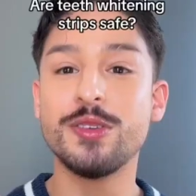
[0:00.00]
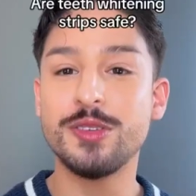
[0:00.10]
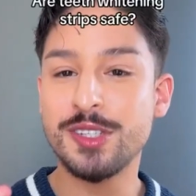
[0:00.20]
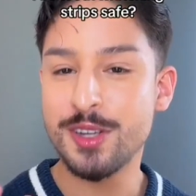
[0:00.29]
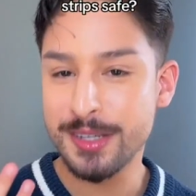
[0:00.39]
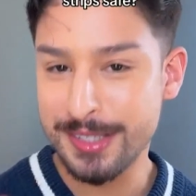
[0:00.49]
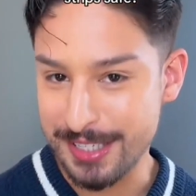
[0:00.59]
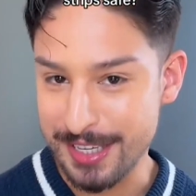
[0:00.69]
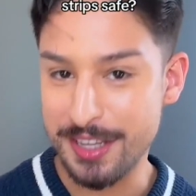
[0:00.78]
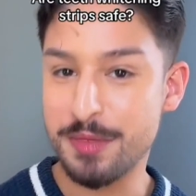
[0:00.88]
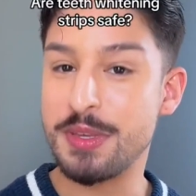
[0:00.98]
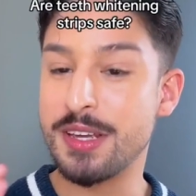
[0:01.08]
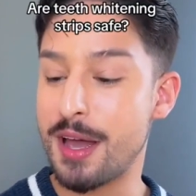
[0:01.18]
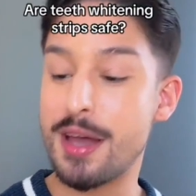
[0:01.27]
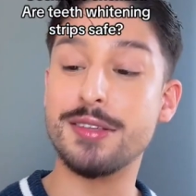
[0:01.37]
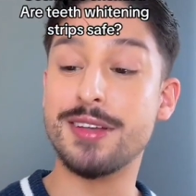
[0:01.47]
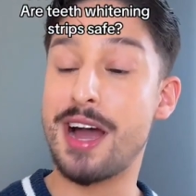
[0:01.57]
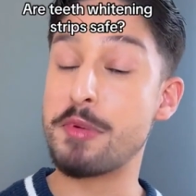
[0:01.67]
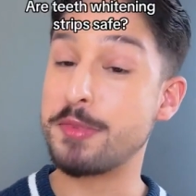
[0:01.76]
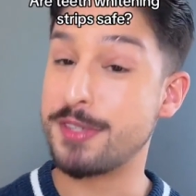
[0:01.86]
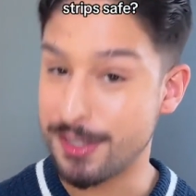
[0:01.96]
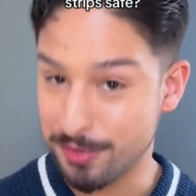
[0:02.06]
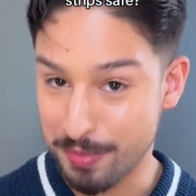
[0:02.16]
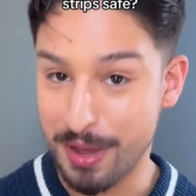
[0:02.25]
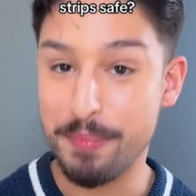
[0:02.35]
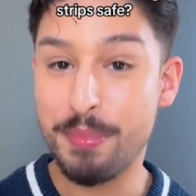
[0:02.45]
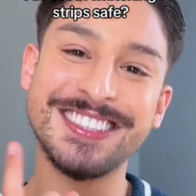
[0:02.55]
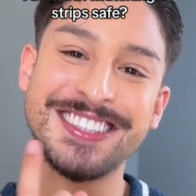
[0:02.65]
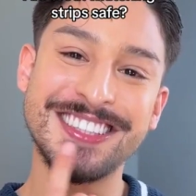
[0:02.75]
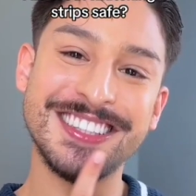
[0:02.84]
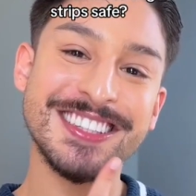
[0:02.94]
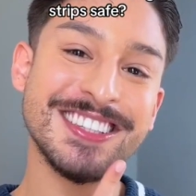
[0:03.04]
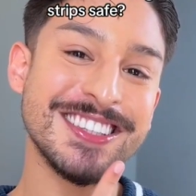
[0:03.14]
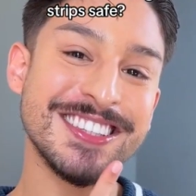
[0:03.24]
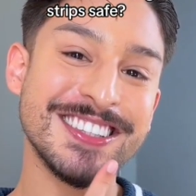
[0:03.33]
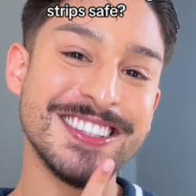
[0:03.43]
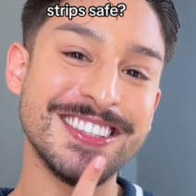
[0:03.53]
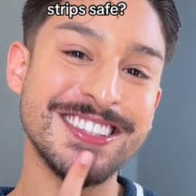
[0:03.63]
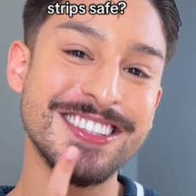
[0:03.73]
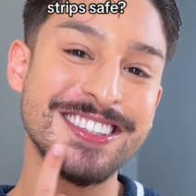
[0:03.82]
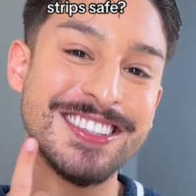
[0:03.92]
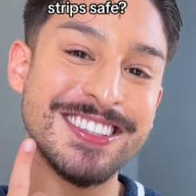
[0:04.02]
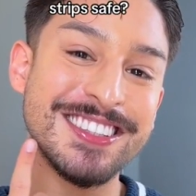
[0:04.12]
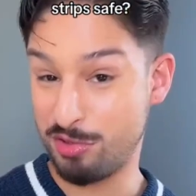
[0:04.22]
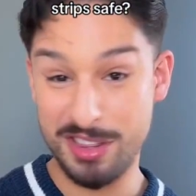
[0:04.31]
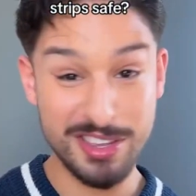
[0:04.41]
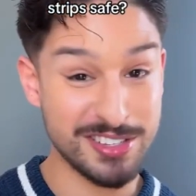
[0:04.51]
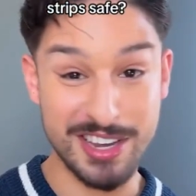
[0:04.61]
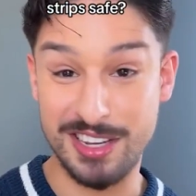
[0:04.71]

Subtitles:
right, 20 levels whiter in just 22 days. What sets Crest 3D Whitestrips